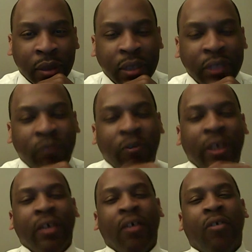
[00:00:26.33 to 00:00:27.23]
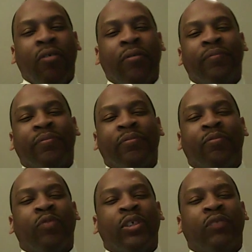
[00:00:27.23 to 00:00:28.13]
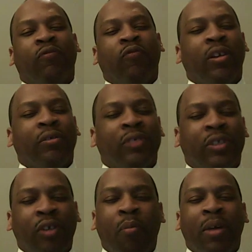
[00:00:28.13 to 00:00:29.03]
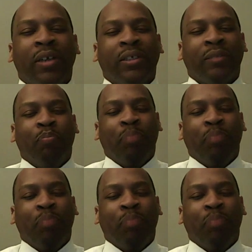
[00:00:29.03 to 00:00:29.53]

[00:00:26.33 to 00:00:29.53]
This video was full of so much